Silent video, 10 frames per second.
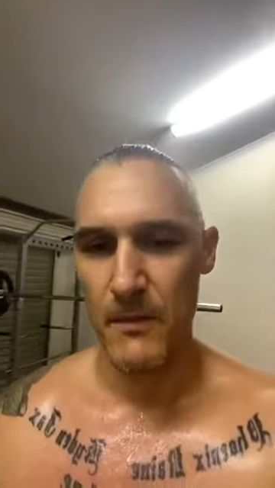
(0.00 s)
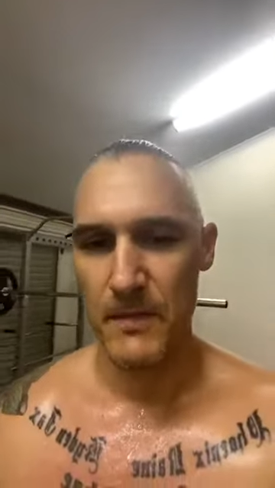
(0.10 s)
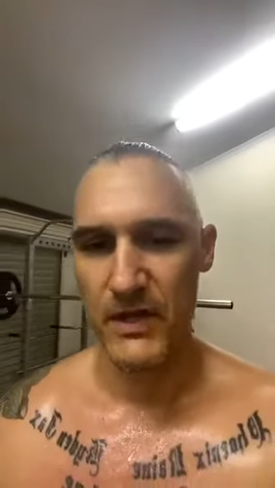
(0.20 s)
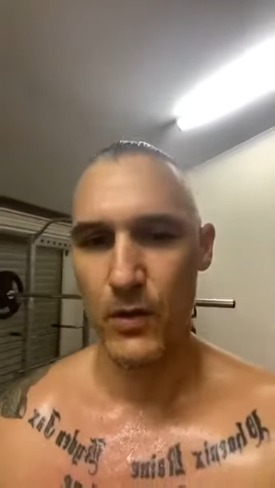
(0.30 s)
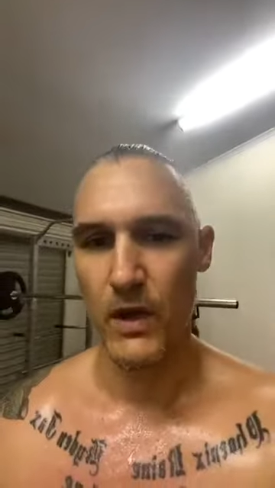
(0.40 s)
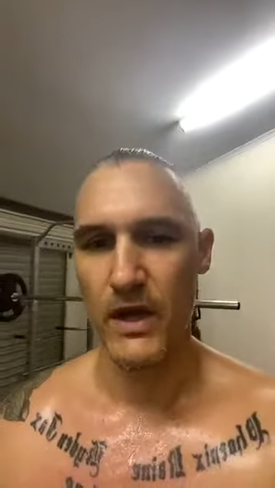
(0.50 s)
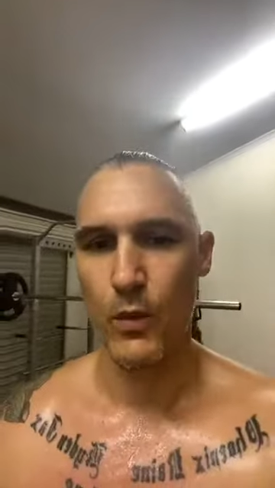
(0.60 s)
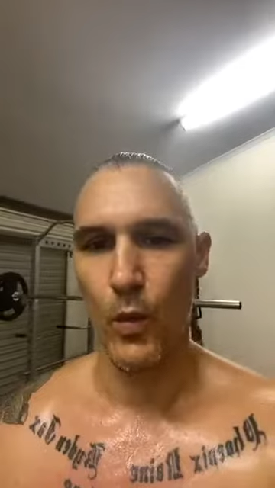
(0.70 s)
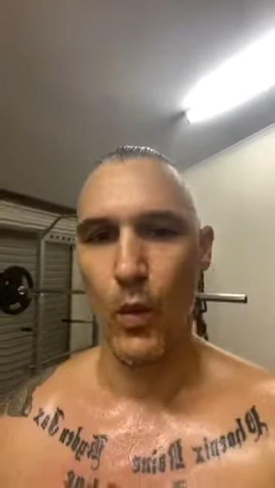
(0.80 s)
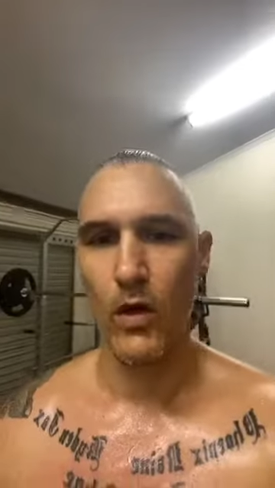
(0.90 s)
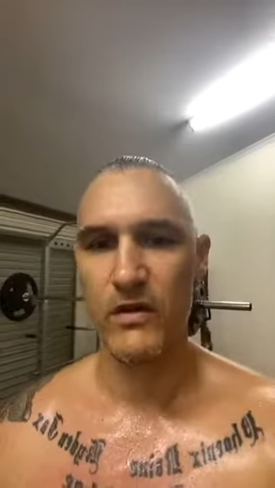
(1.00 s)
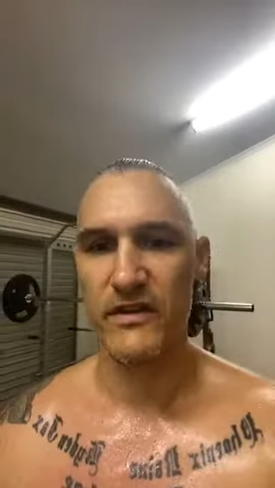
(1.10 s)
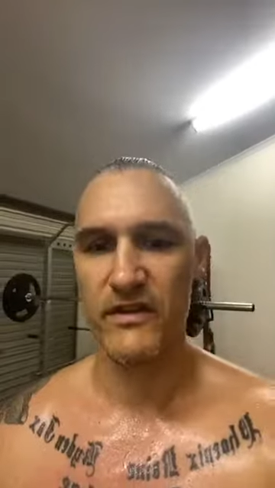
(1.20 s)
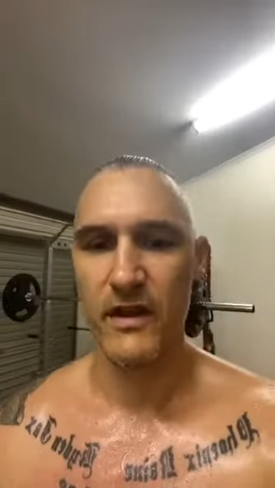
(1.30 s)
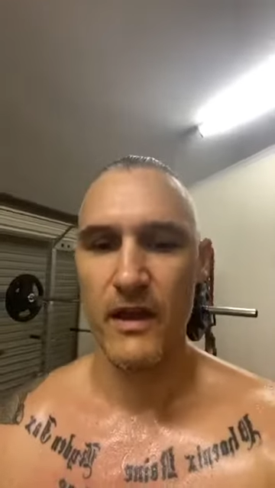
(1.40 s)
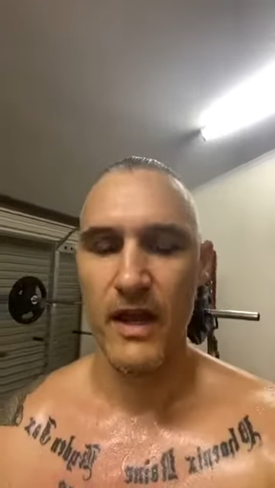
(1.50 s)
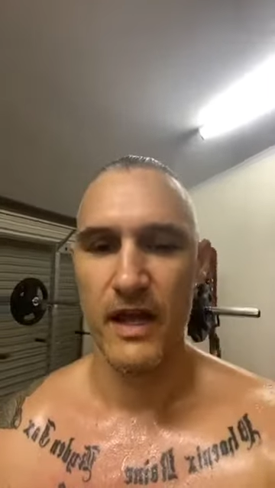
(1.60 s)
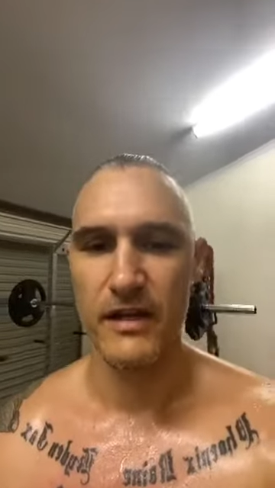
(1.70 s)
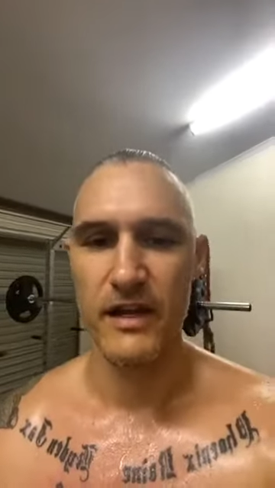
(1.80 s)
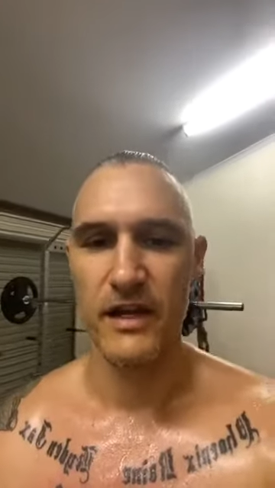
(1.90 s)
between wants
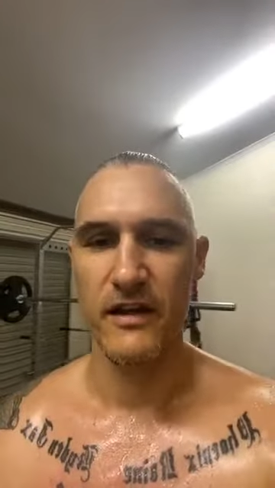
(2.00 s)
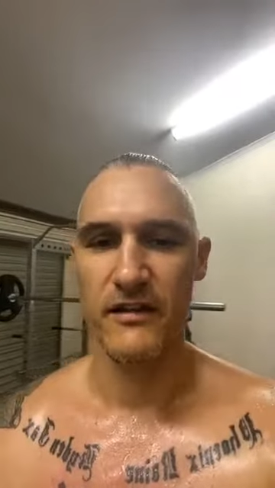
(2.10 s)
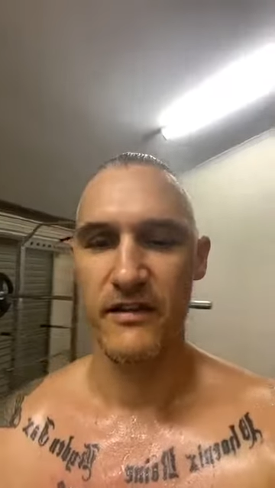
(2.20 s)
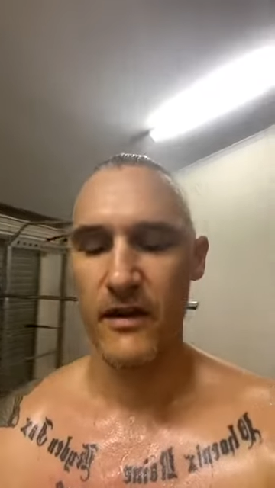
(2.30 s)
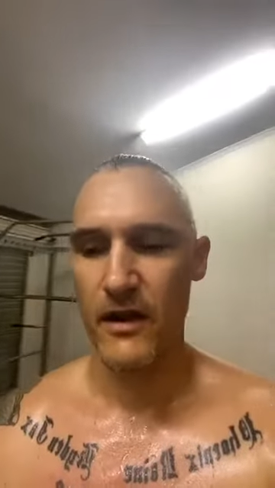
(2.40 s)
and needs.